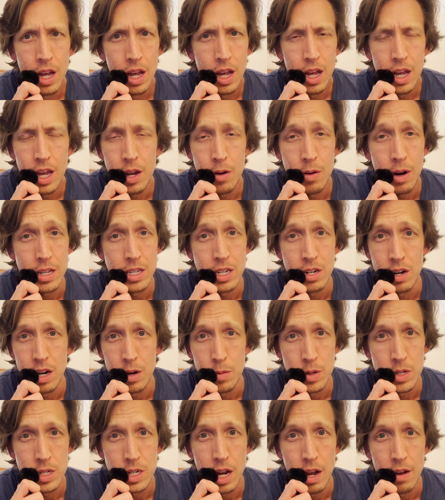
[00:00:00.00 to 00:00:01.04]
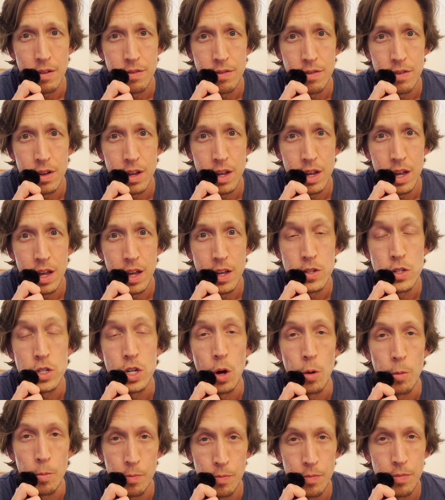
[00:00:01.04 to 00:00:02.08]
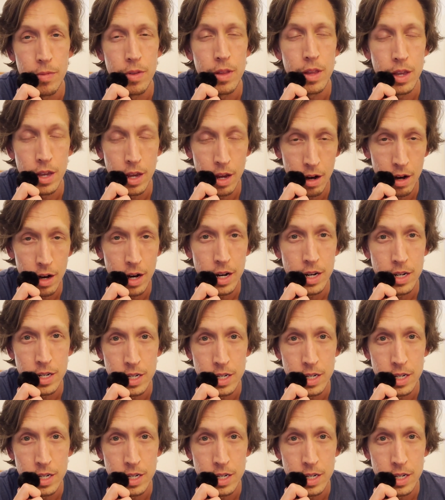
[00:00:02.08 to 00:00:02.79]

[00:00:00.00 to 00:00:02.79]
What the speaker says: He writes incredible stuff. So Gary